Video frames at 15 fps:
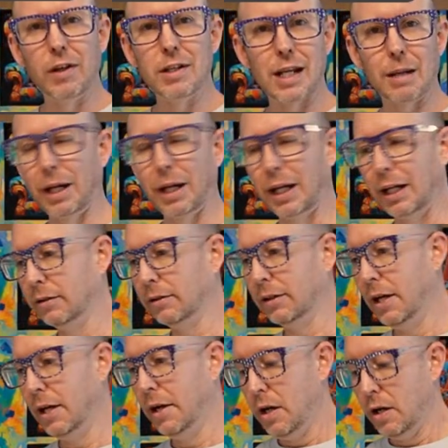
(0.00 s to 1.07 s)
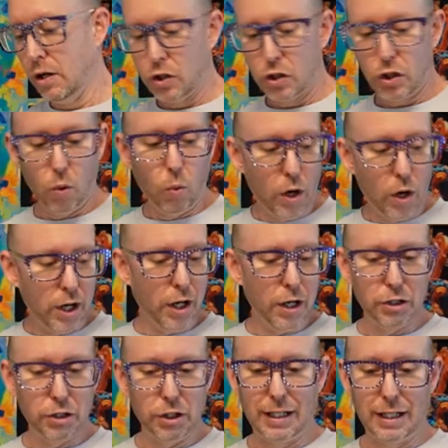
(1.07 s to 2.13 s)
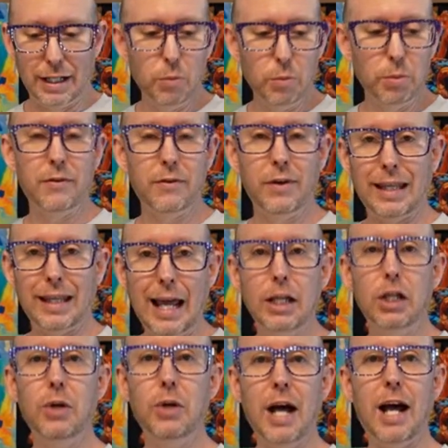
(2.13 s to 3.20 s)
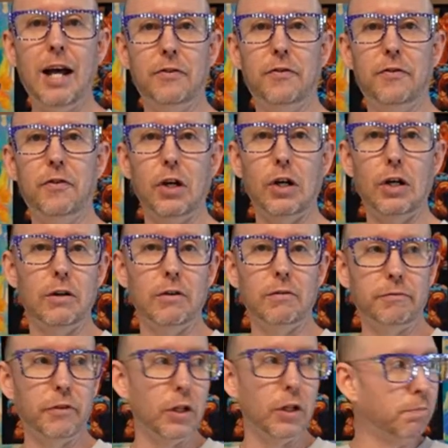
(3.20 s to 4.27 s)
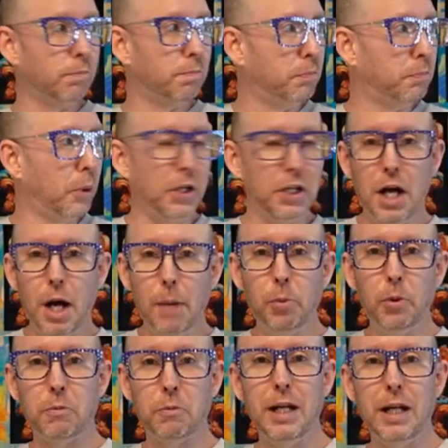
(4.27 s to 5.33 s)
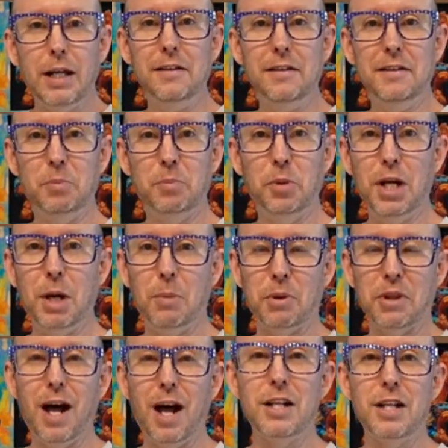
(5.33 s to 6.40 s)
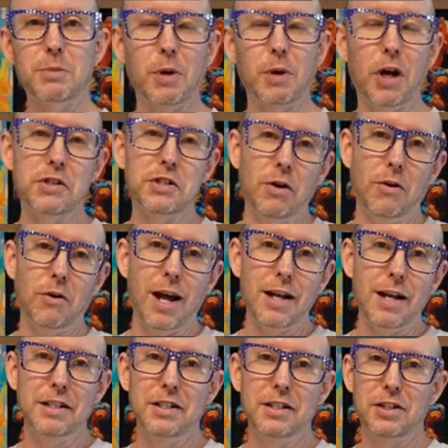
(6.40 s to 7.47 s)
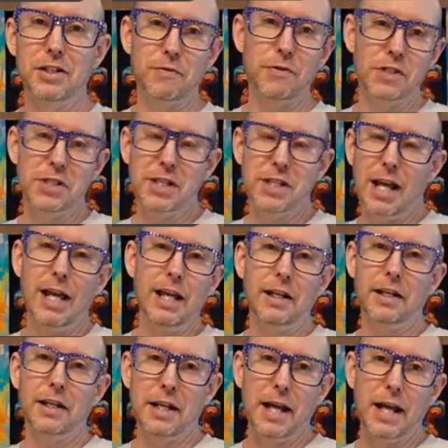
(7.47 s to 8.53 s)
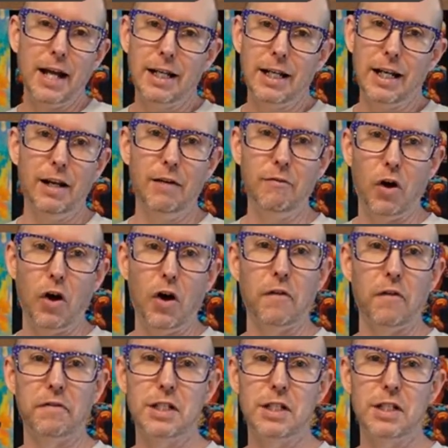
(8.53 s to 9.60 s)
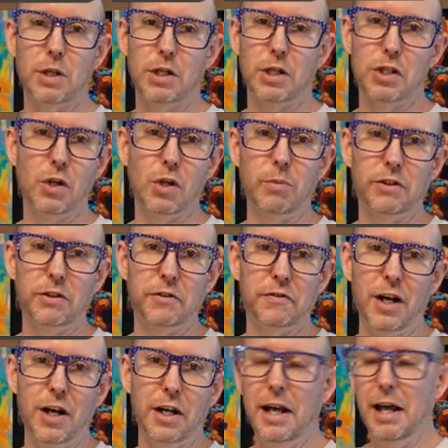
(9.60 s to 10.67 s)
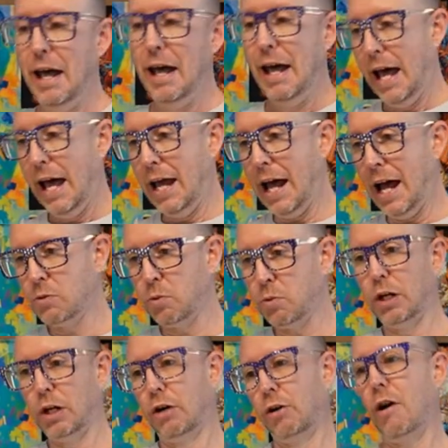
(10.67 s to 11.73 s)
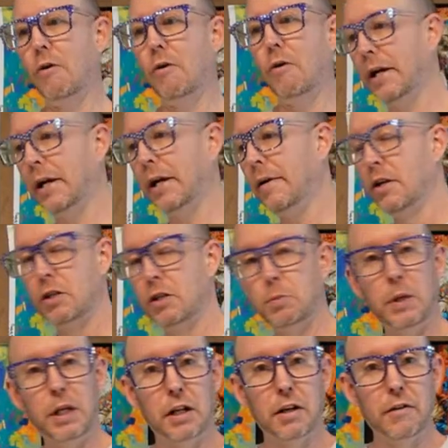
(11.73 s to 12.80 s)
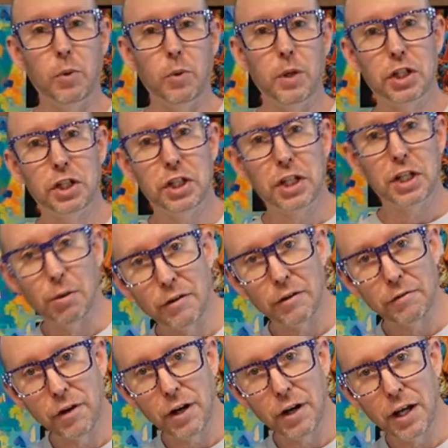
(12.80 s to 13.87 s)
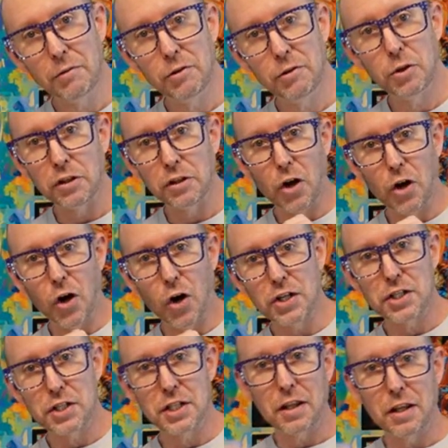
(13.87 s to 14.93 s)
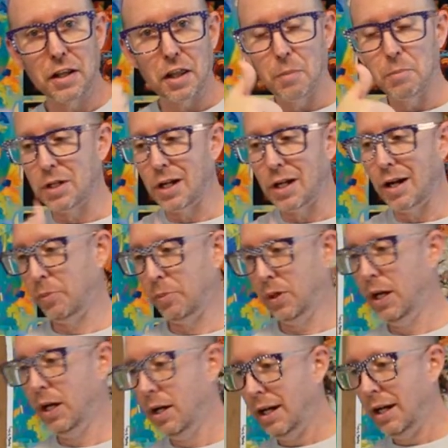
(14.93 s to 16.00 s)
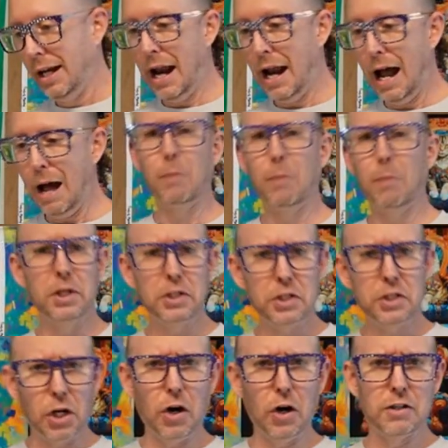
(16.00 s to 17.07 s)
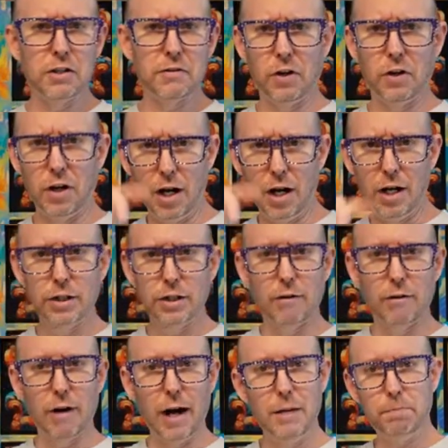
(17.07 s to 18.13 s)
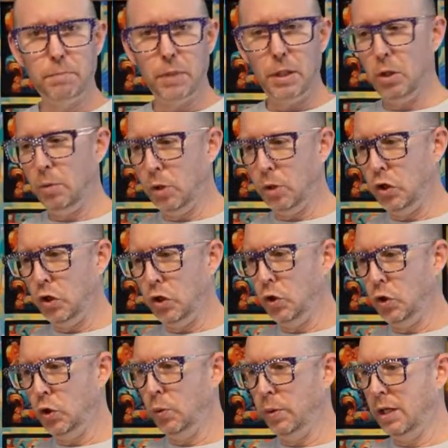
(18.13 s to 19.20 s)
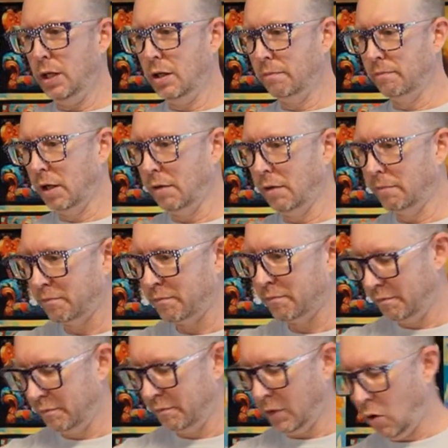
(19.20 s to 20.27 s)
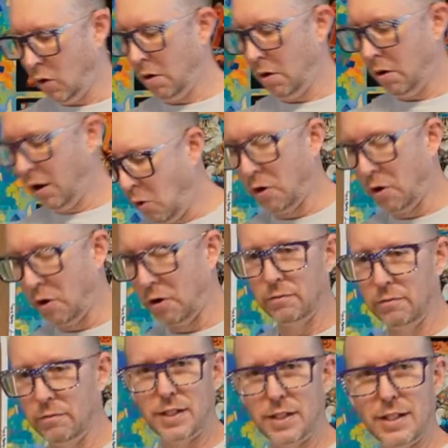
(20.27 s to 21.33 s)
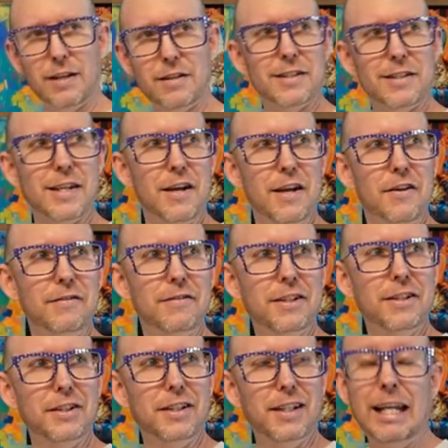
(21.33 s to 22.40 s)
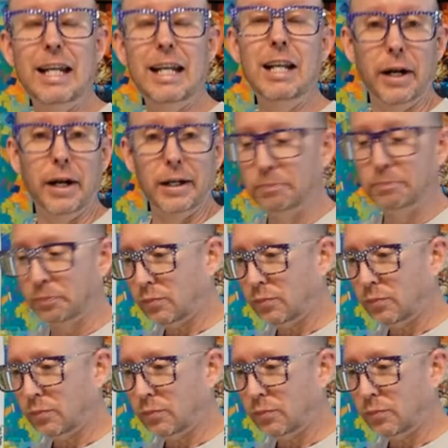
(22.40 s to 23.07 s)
visiting me. So 100. Can you believe it? Thank you guys for putting up with me, putting up with us, but also honestly just for staying connected and involved. This has been so much fun. And as we're growing, speaking of which, share with a friend, do the little hearts and the thumbs up. And how about a bunch of hearts for 100, right? Beep, beep, beep. We need a horn. What's that sound? Anyway,